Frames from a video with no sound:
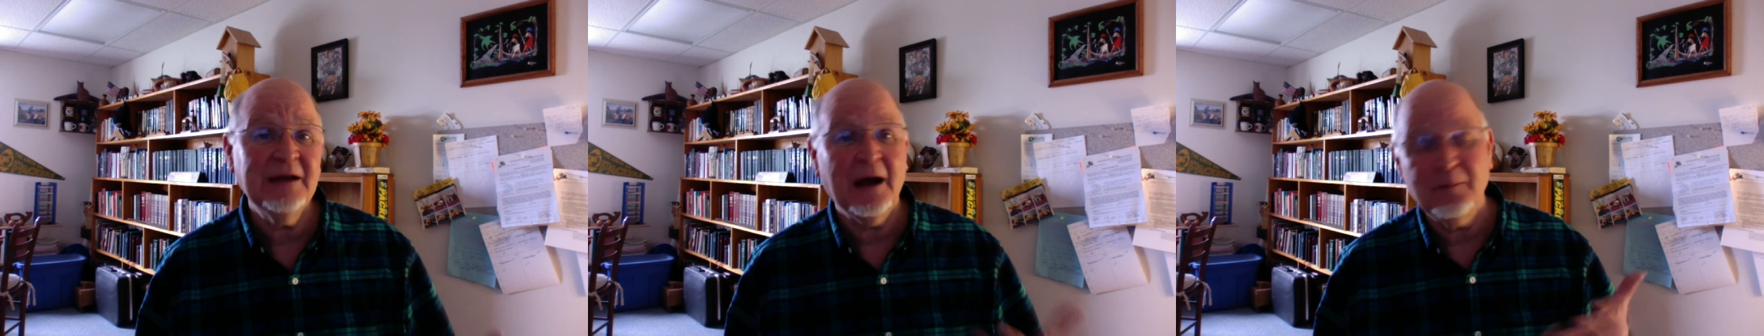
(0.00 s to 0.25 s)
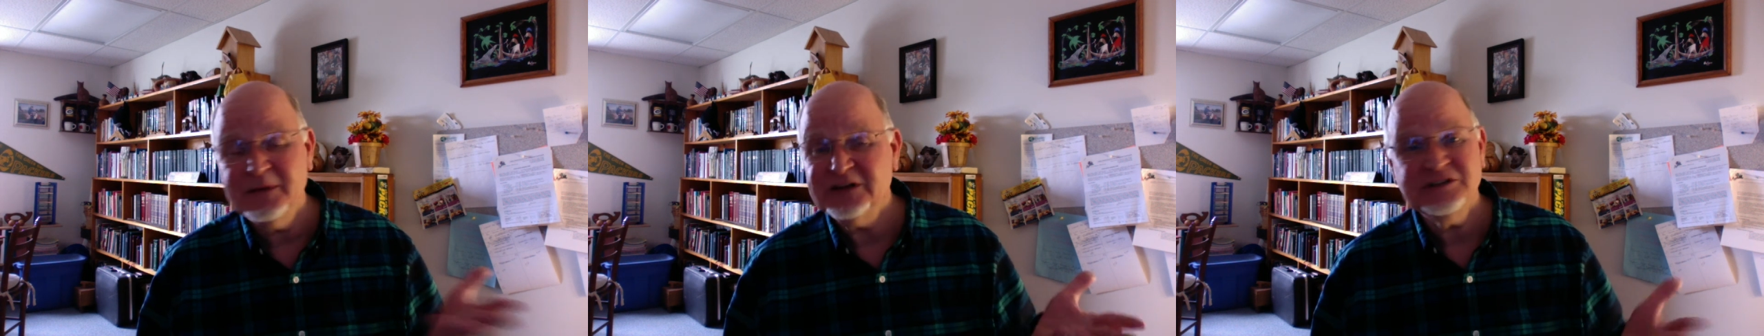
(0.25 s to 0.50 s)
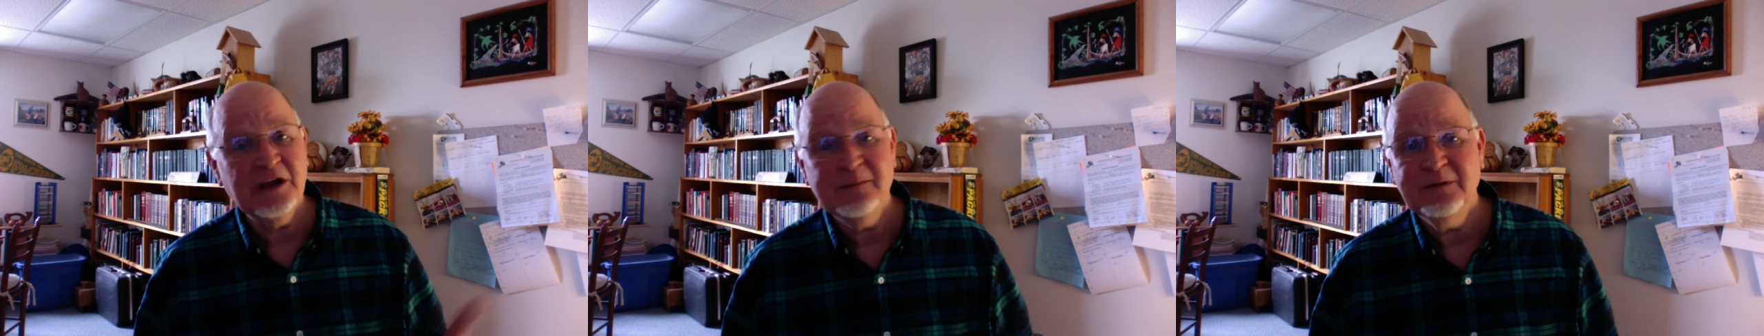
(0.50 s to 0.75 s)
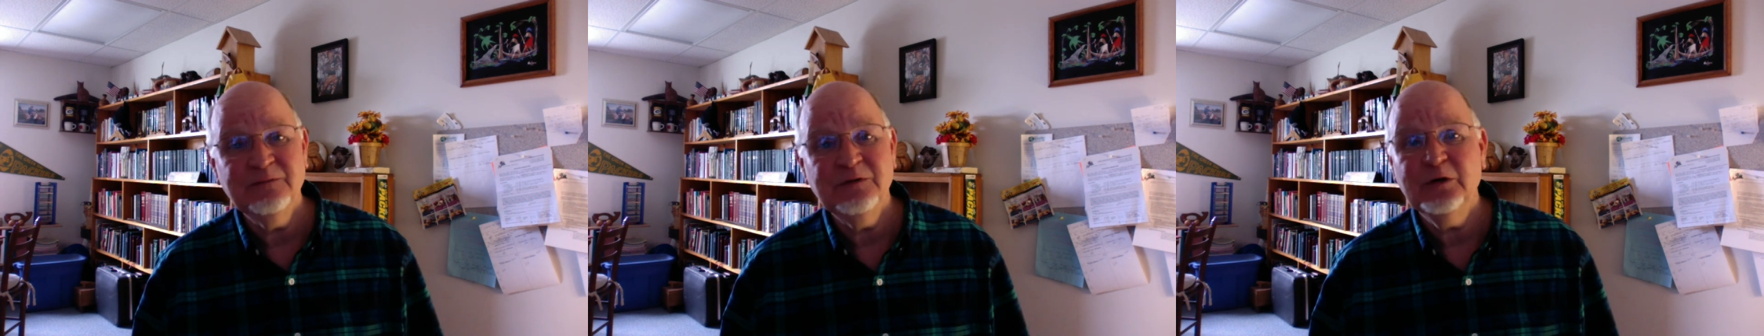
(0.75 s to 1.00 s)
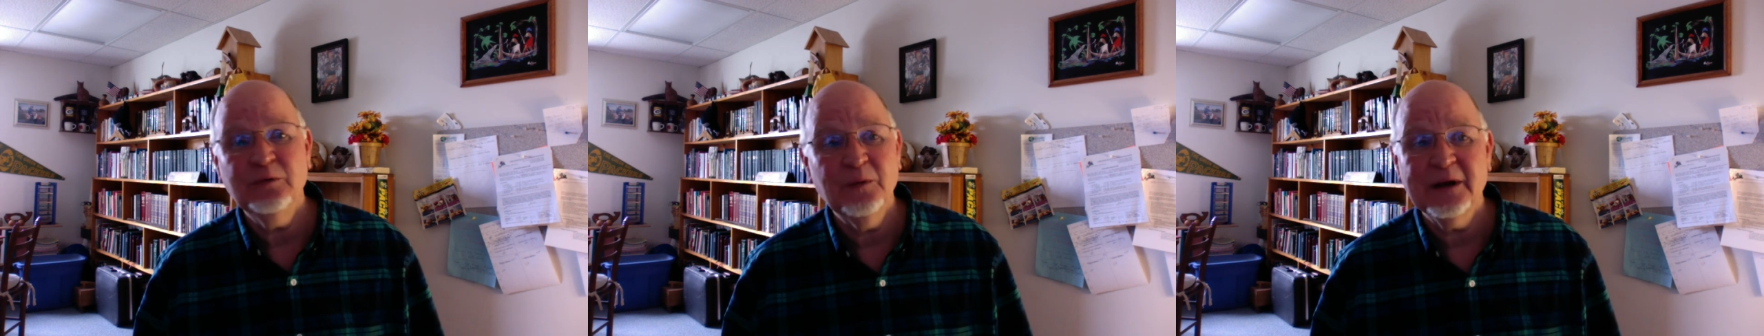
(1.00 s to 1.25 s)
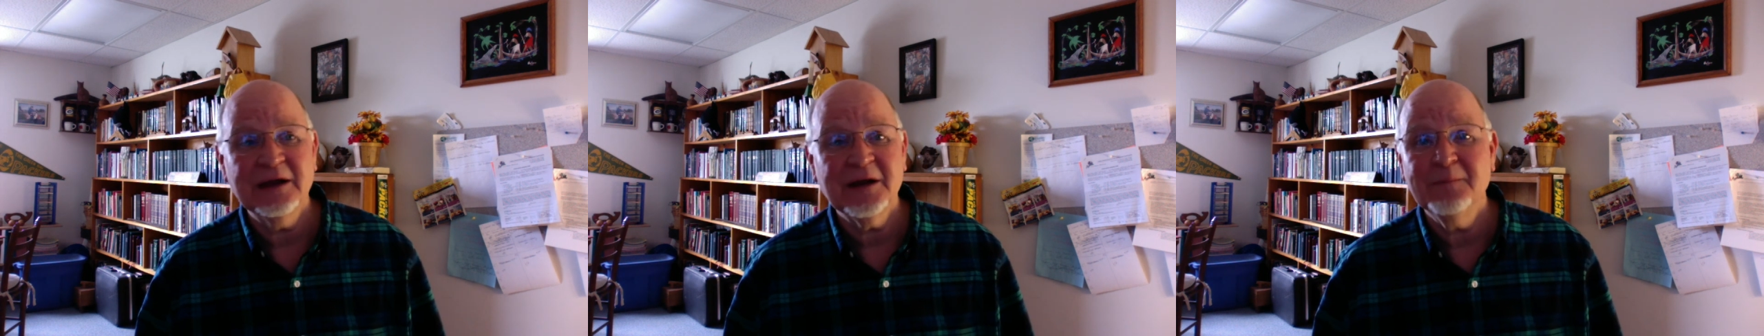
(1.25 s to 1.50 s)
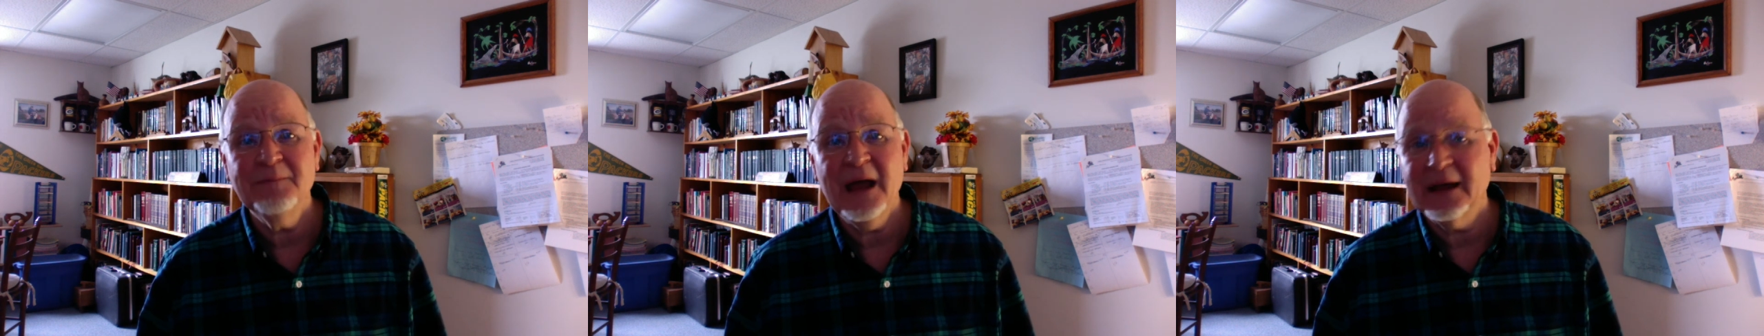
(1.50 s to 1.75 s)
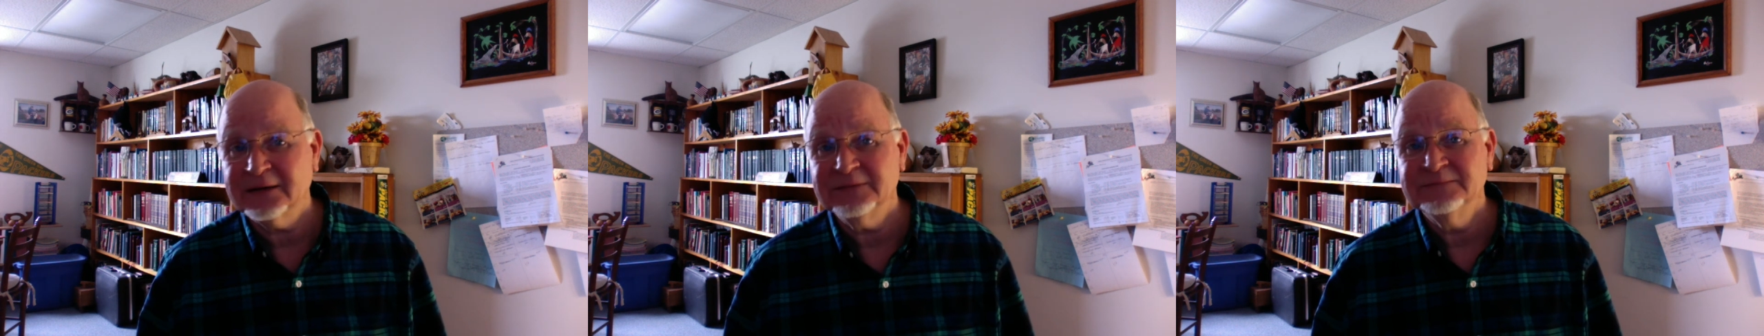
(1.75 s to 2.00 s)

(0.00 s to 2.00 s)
I'll be ashamed of you when I come back.